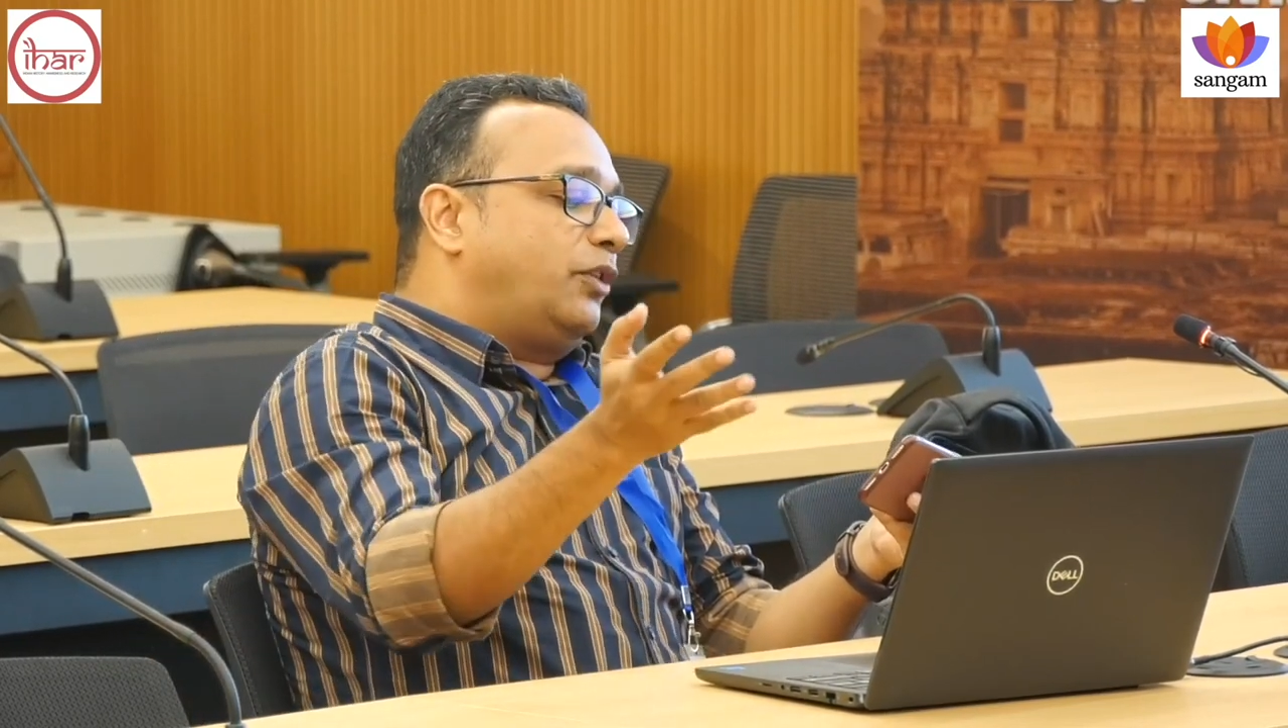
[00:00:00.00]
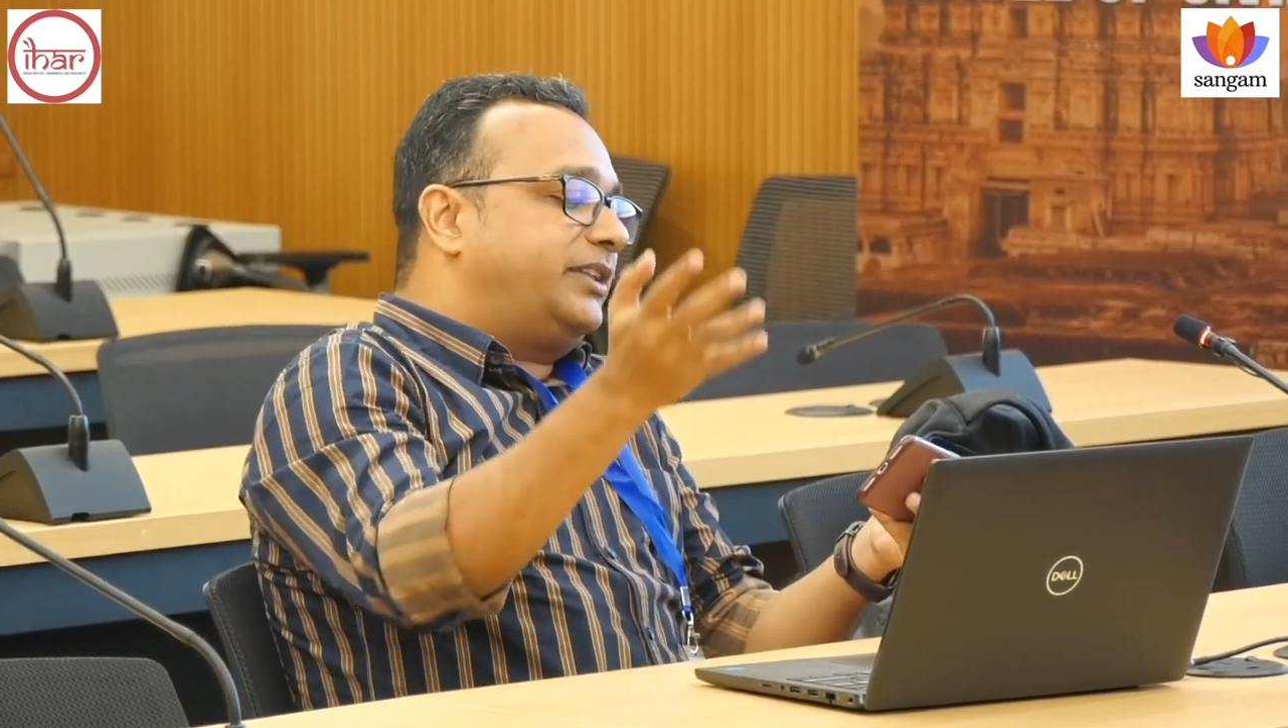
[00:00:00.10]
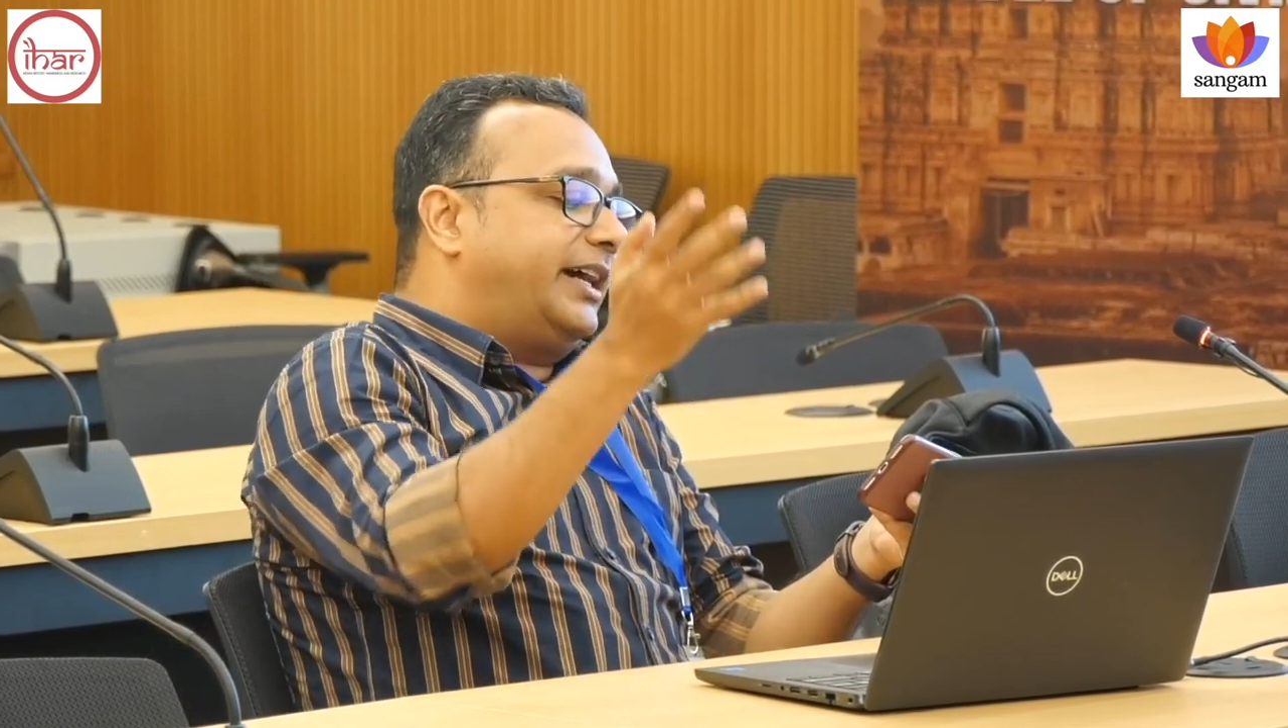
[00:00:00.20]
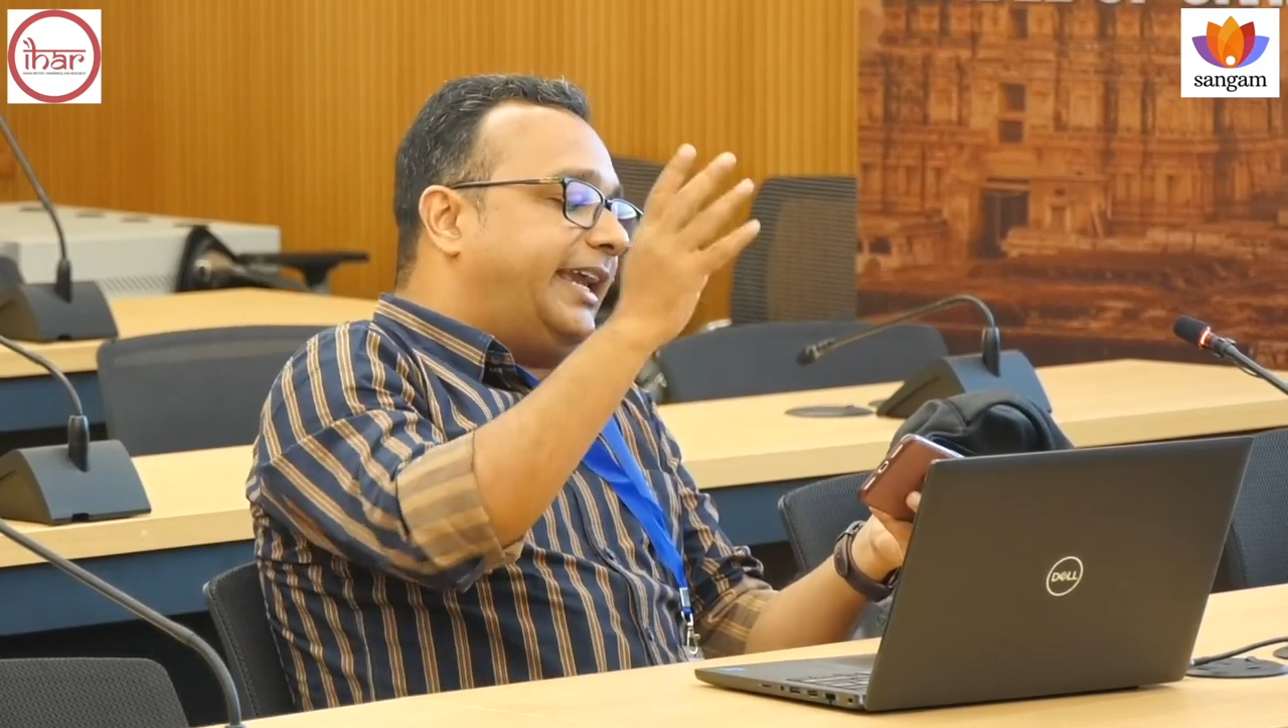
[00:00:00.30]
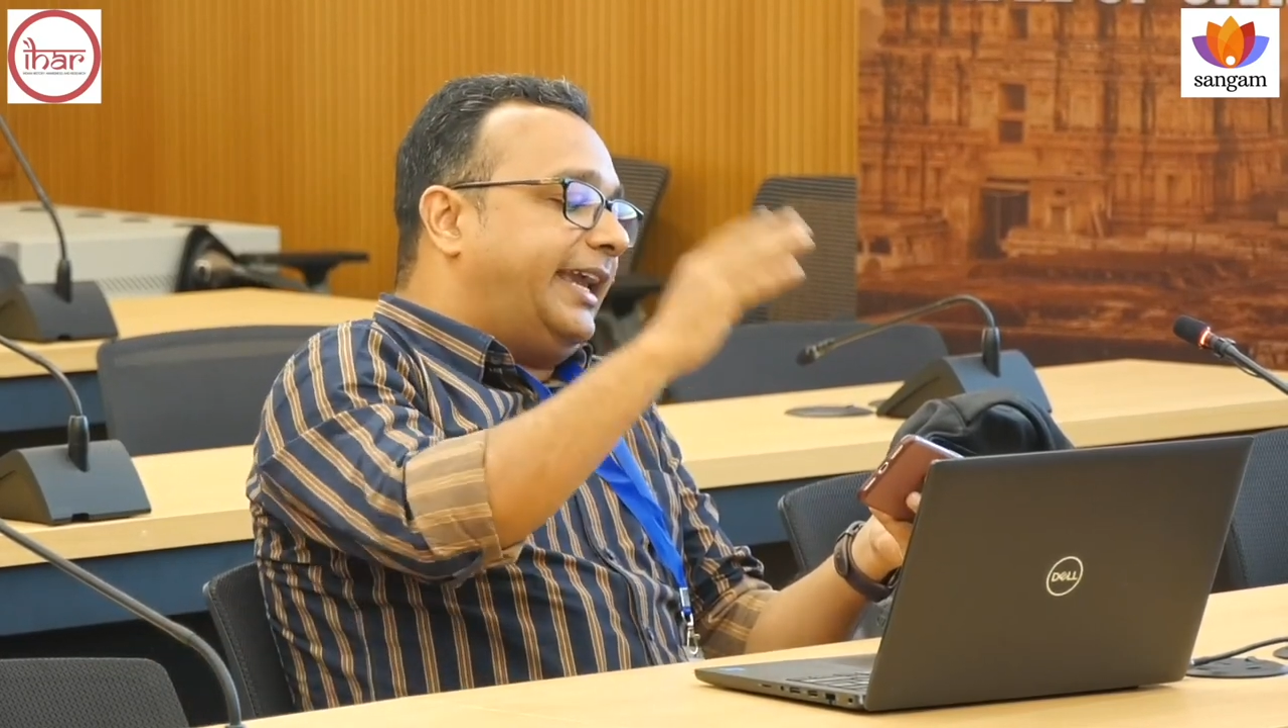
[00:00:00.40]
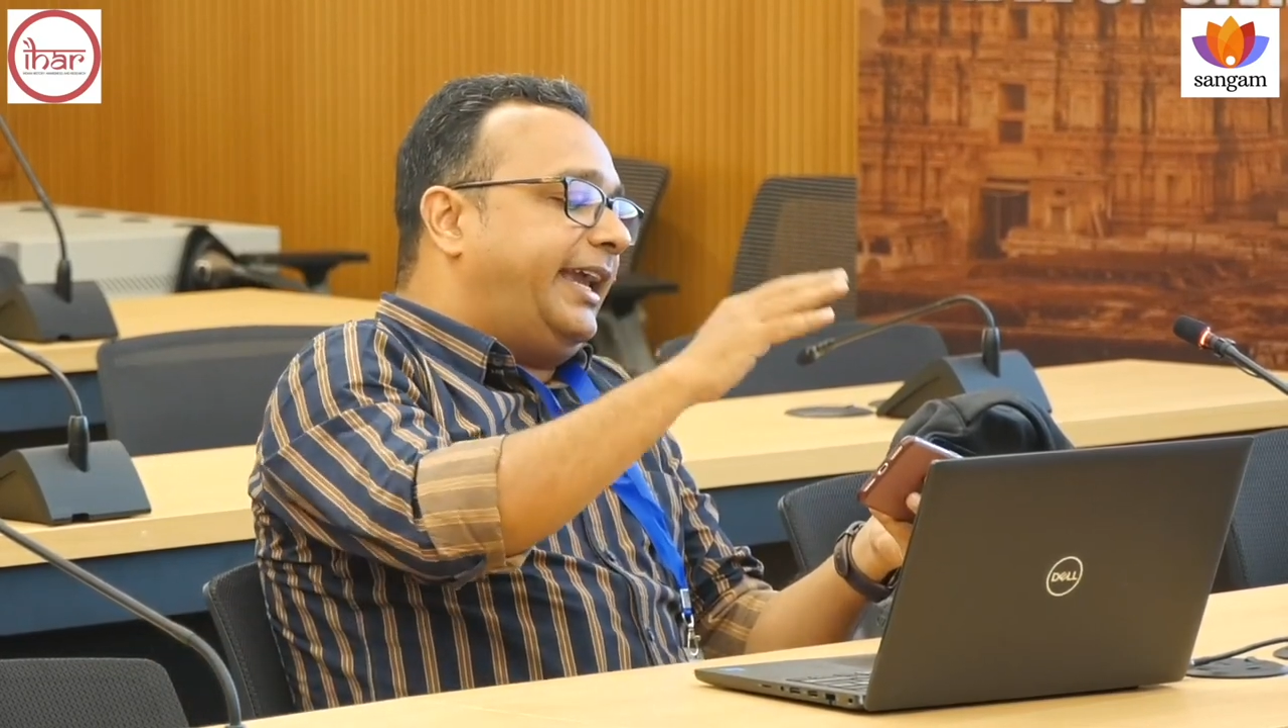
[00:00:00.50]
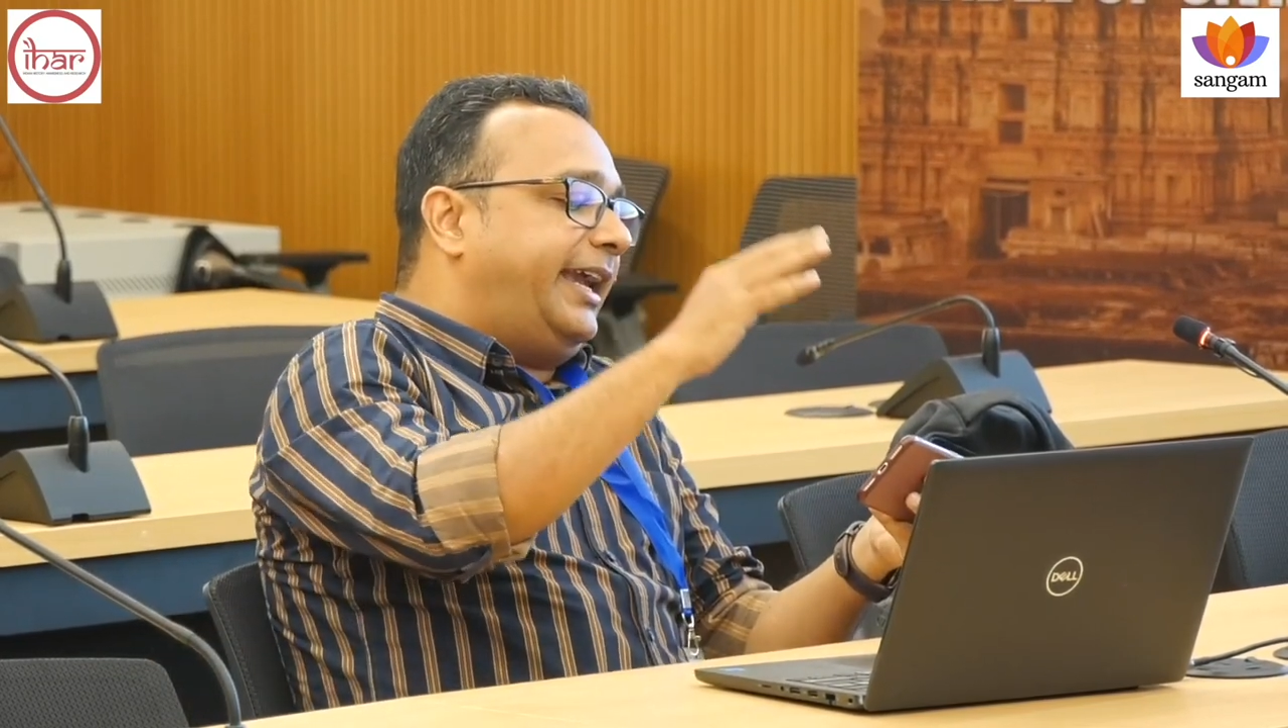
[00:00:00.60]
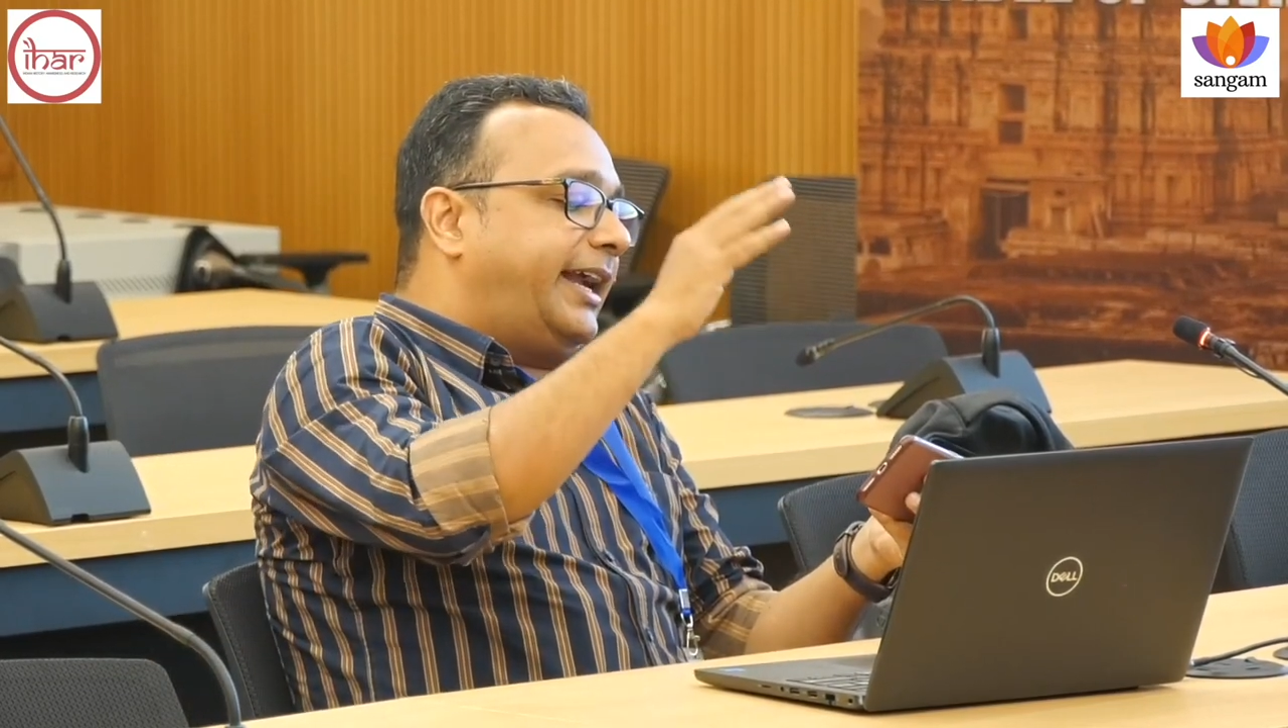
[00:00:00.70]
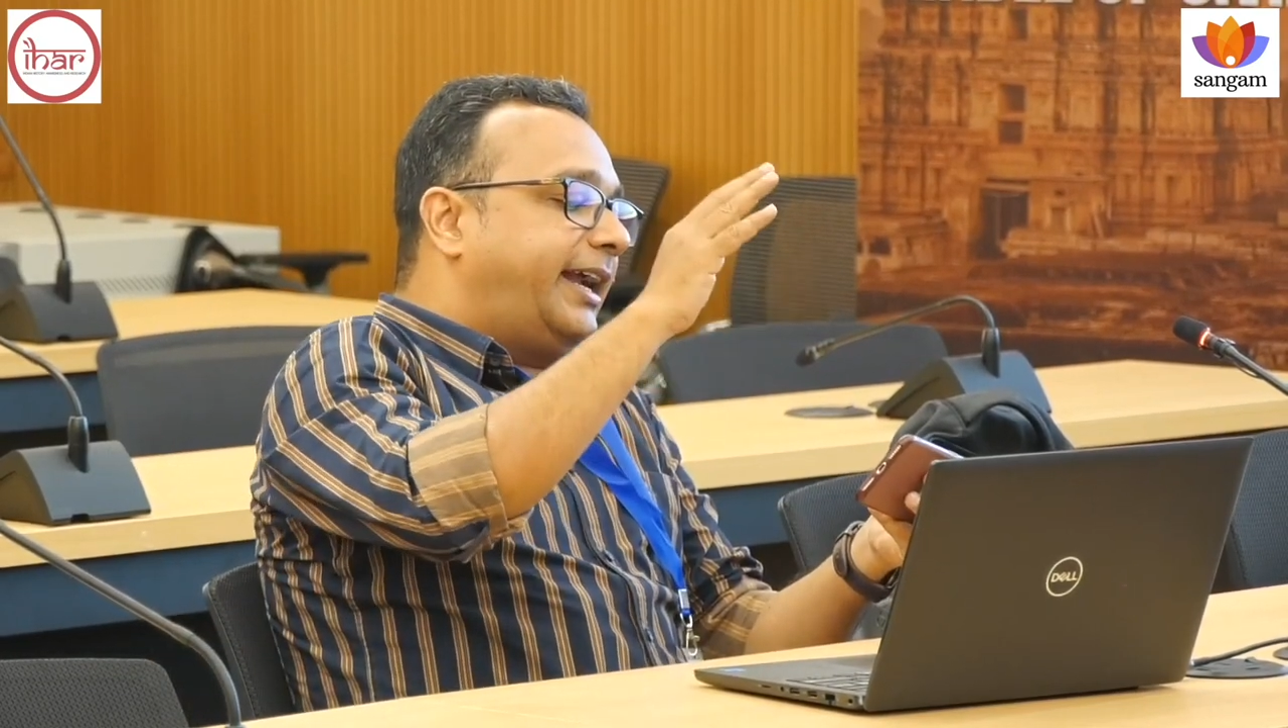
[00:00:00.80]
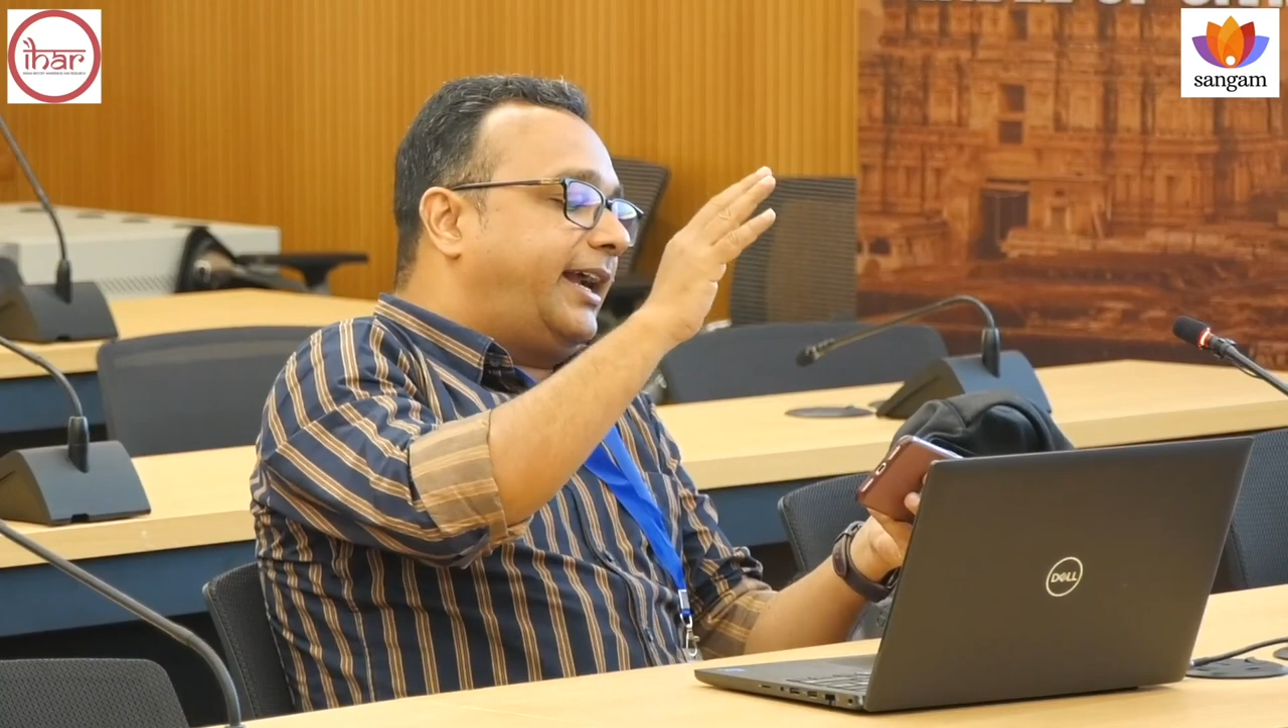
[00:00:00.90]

of the a,